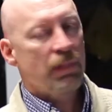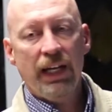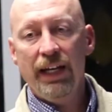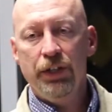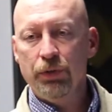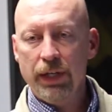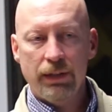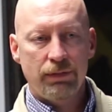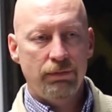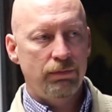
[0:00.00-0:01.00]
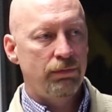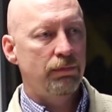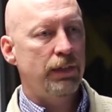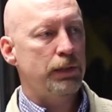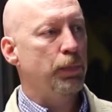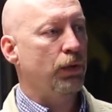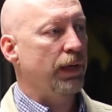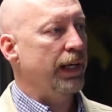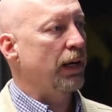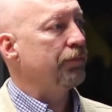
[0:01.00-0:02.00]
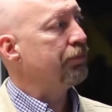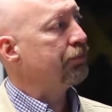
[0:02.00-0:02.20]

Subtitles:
And you'll get this book right now.